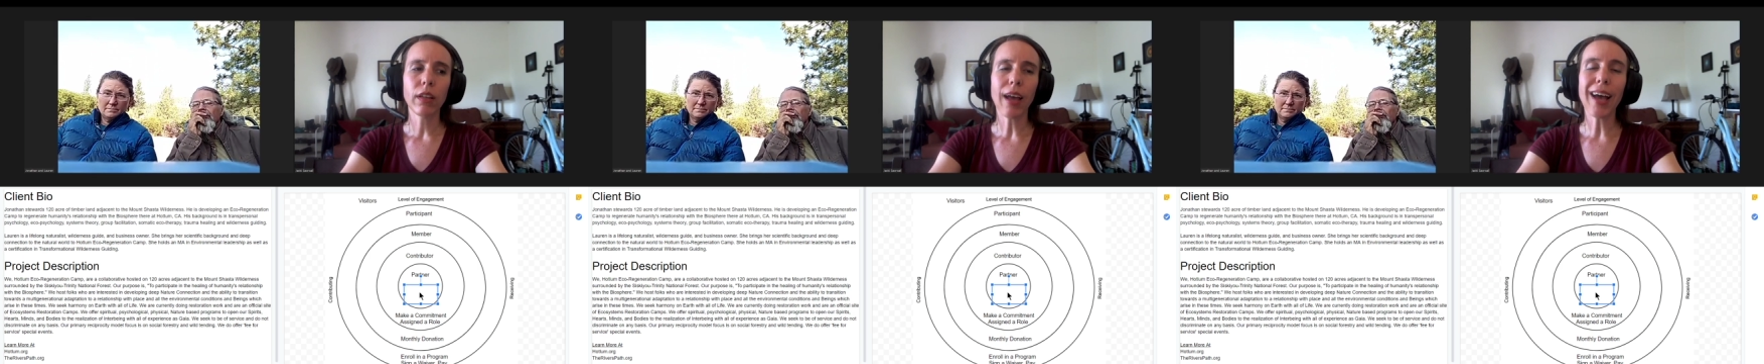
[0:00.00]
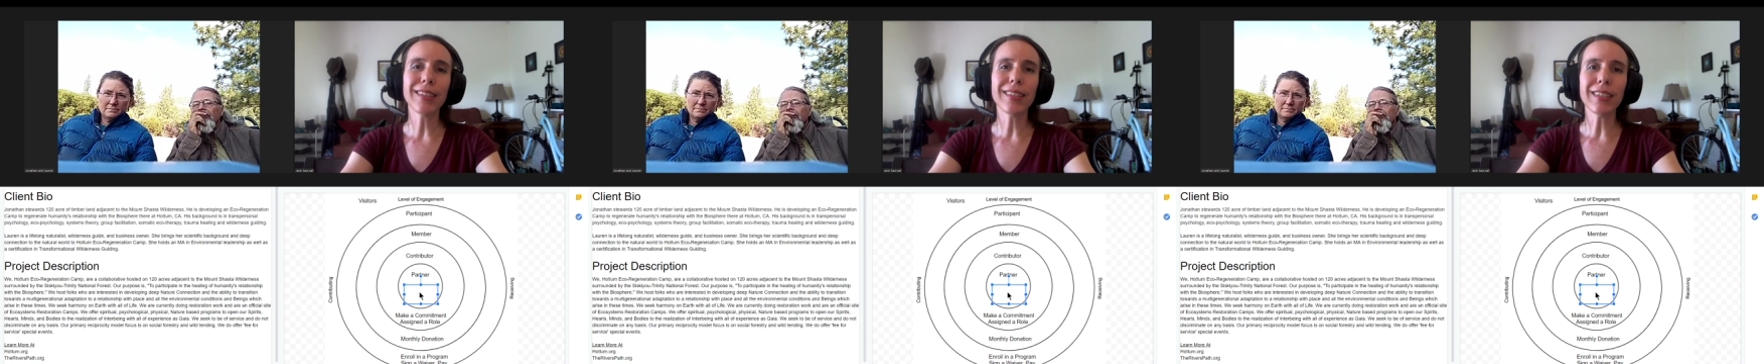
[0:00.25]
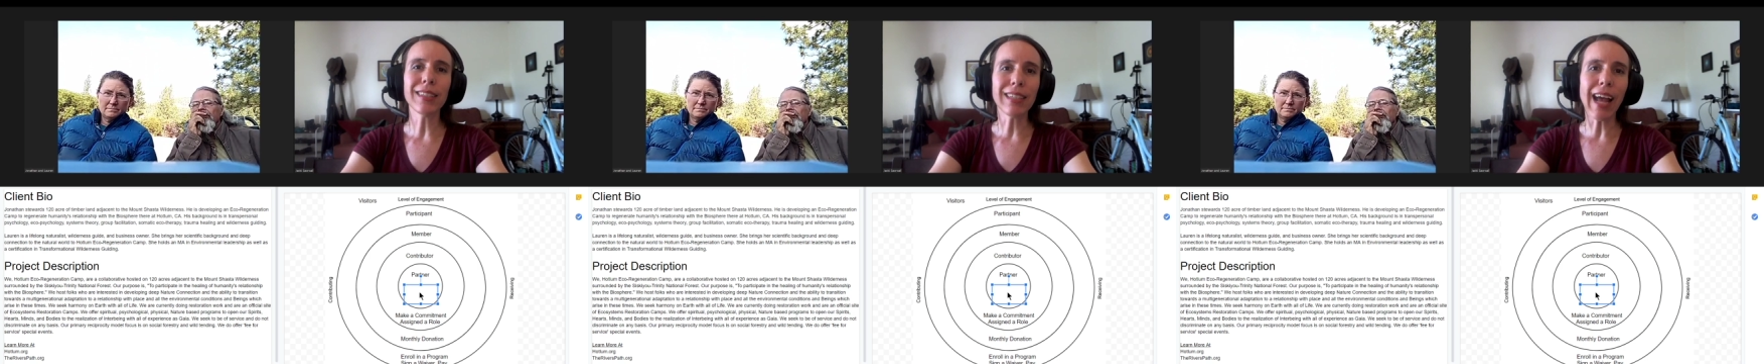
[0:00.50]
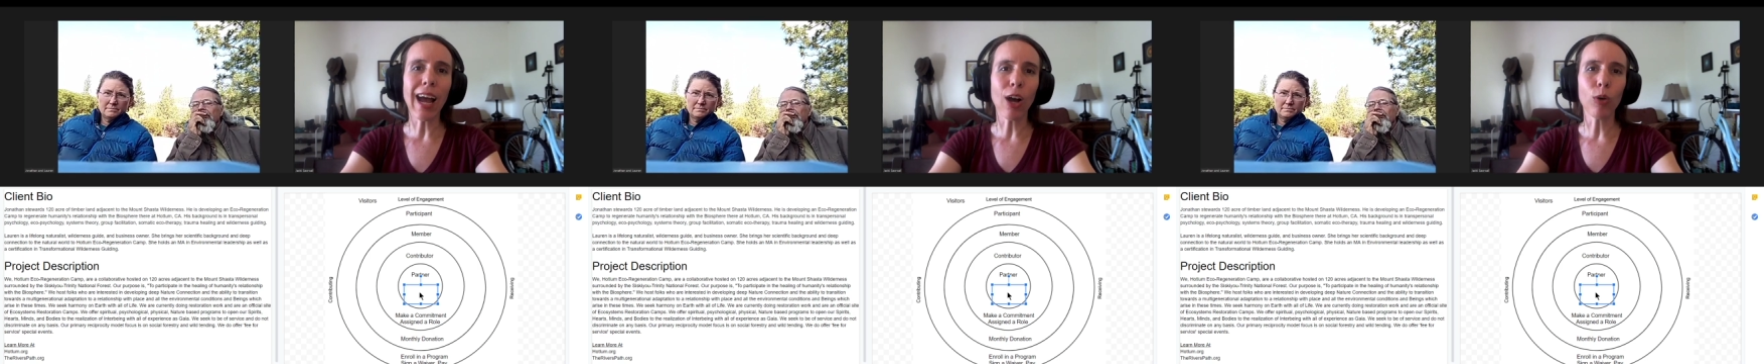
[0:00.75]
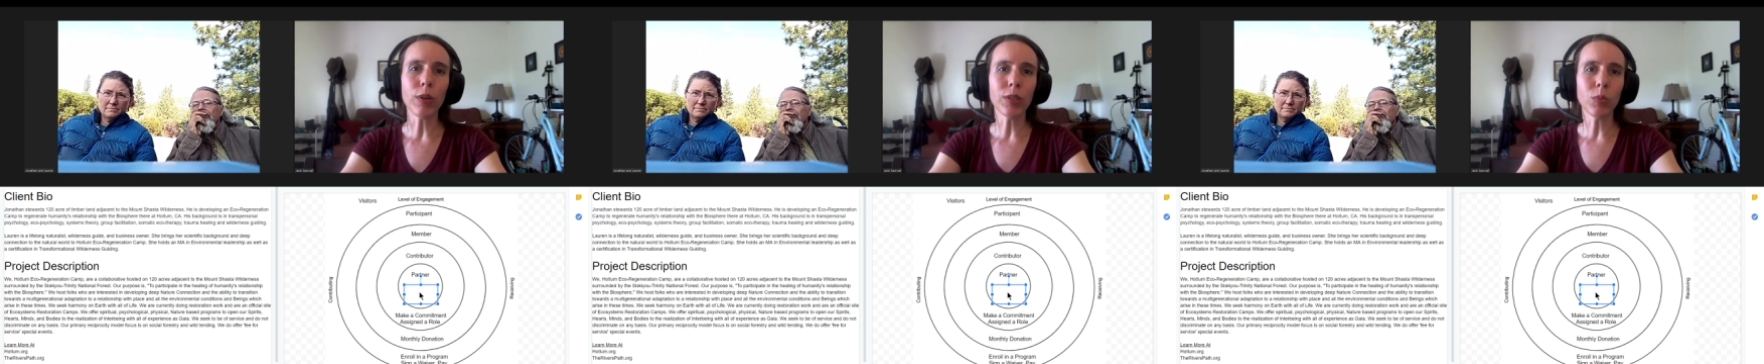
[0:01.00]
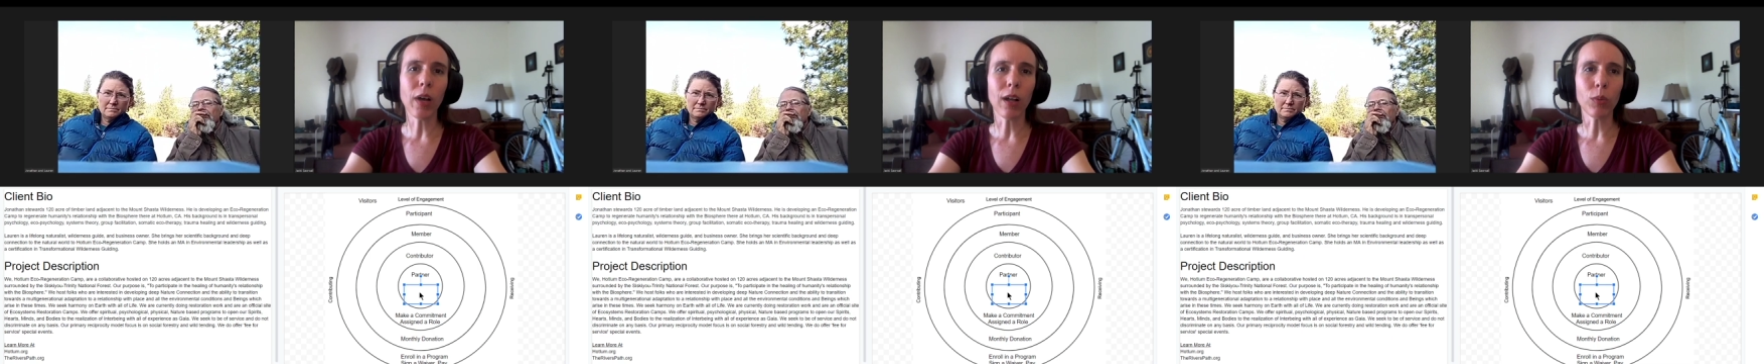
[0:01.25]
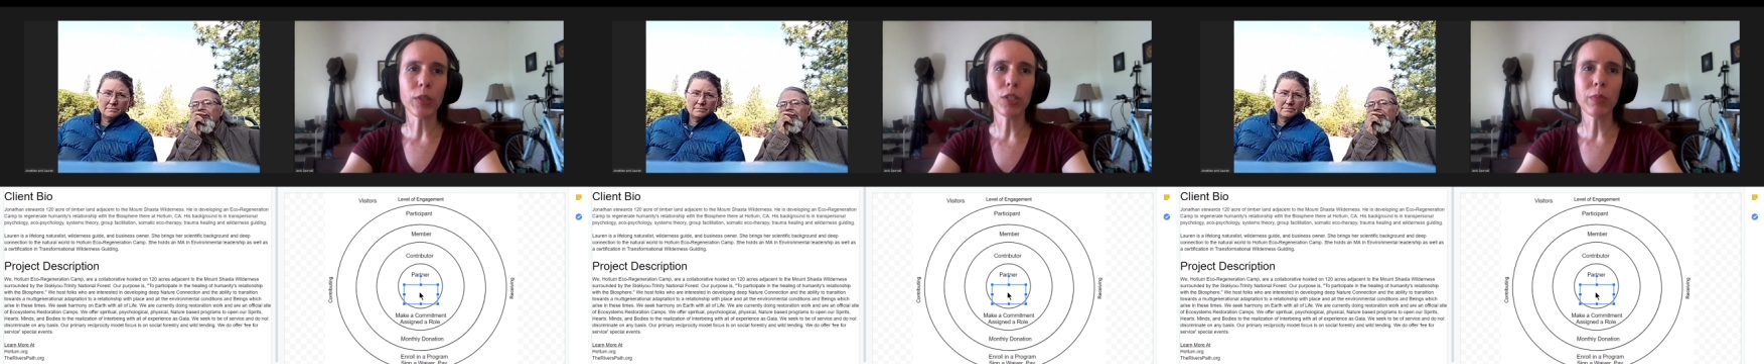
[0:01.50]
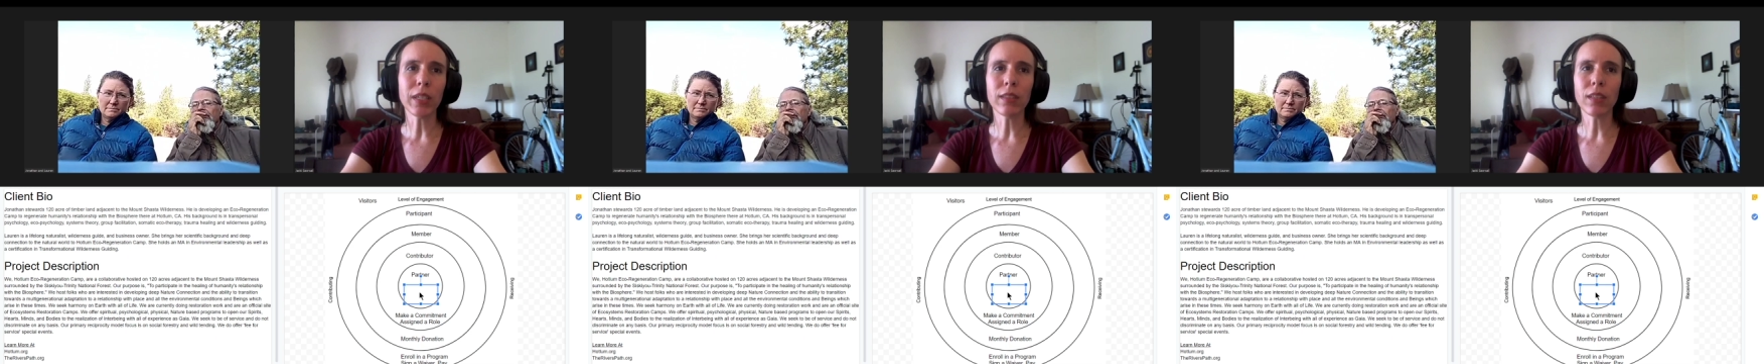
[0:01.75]
as it is now as well, which
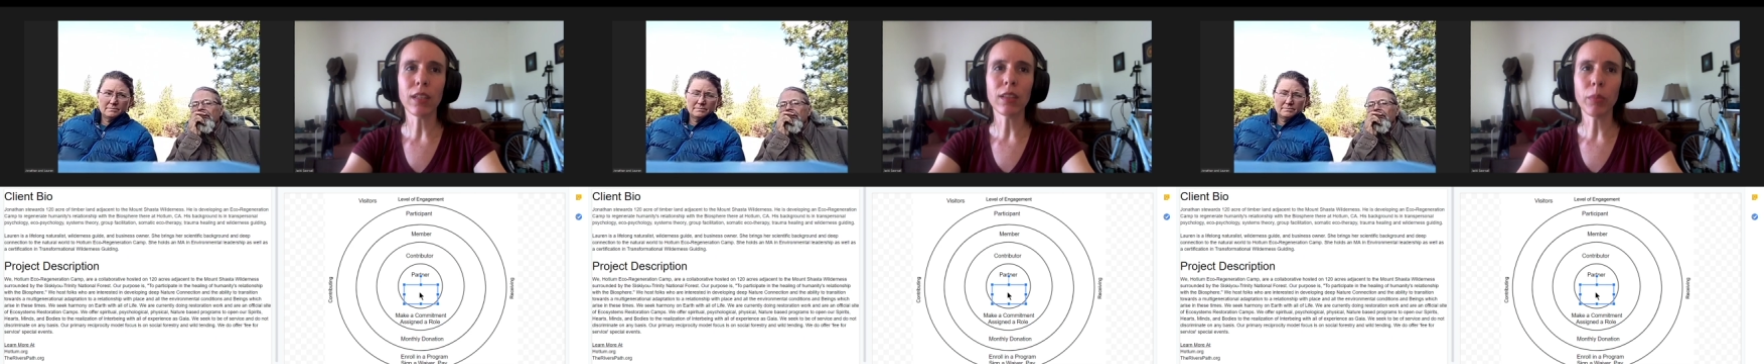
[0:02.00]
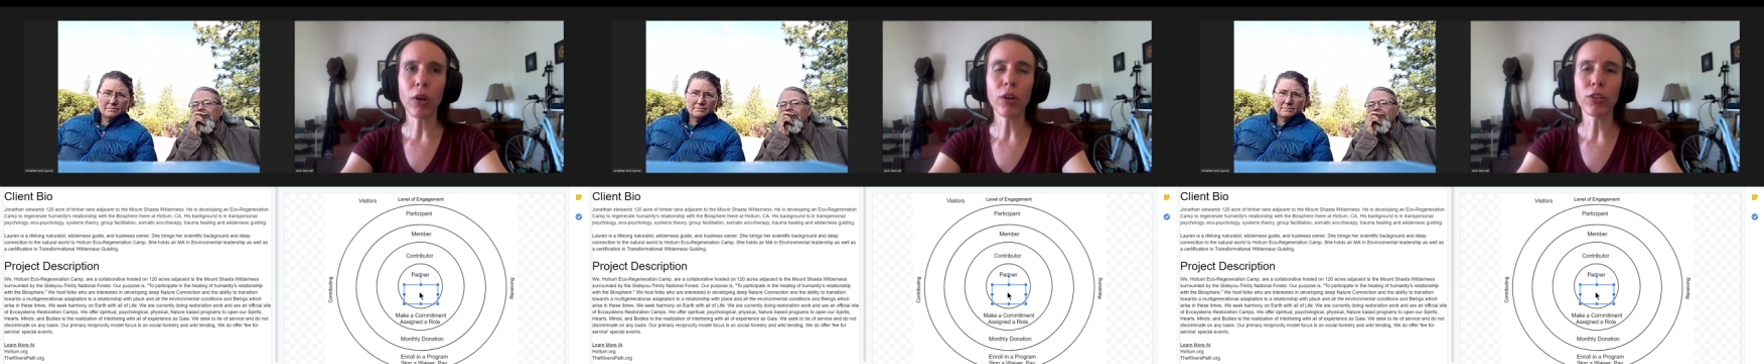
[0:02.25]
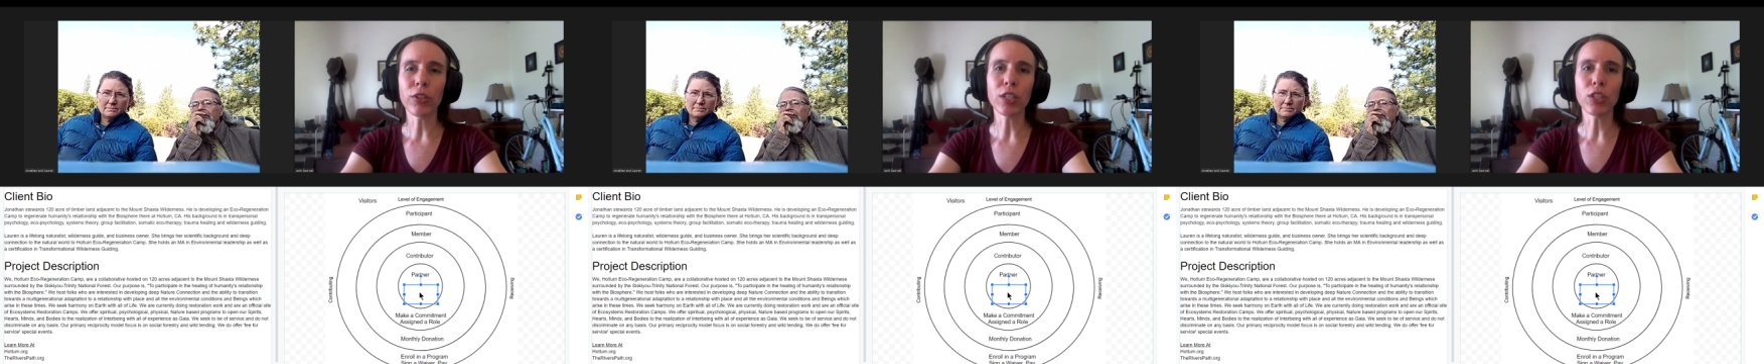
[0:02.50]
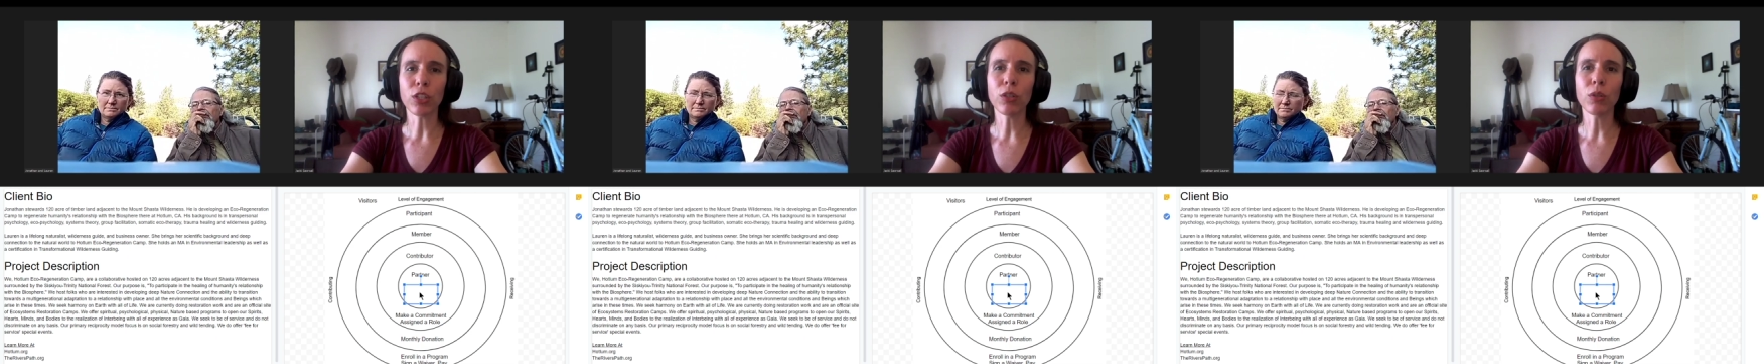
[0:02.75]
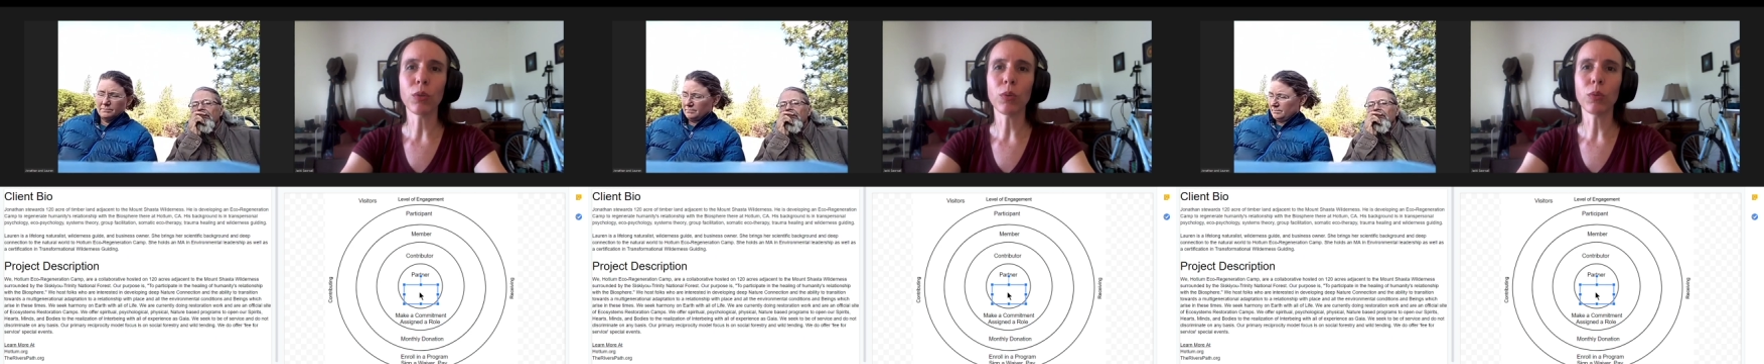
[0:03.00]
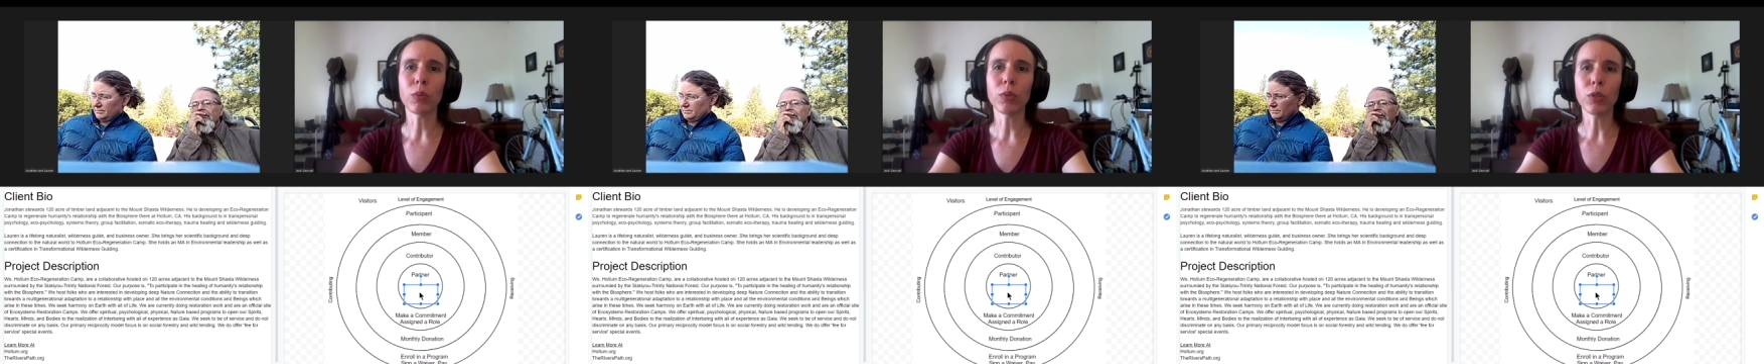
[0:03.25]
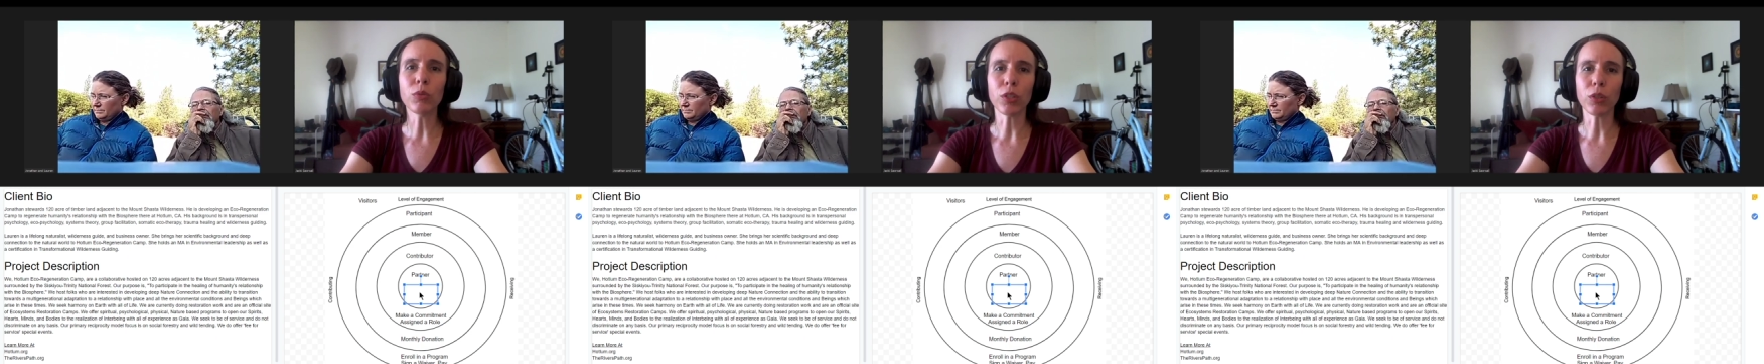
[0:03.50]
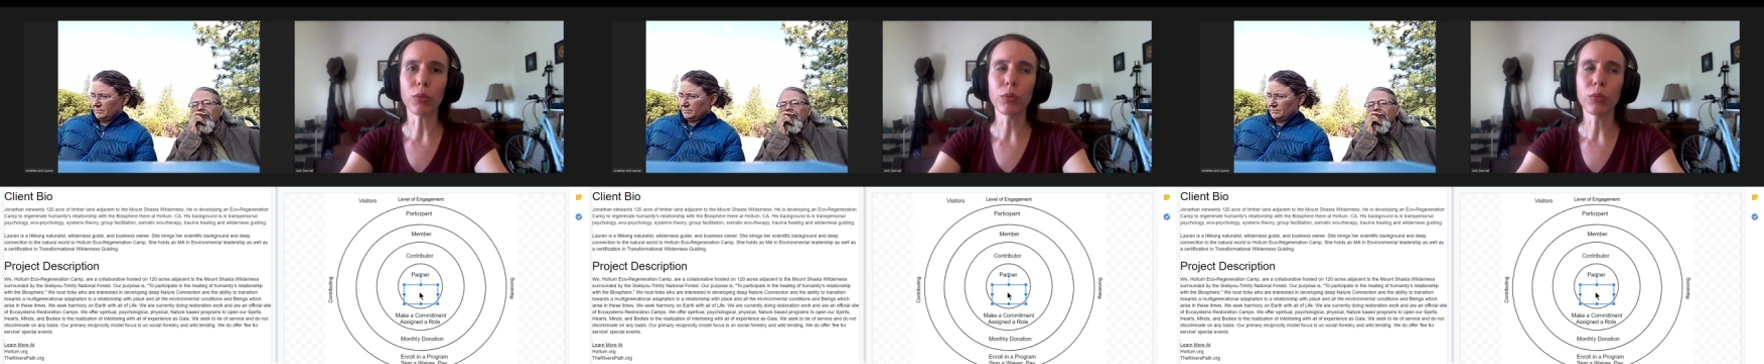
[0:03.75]
means that the partner is you two.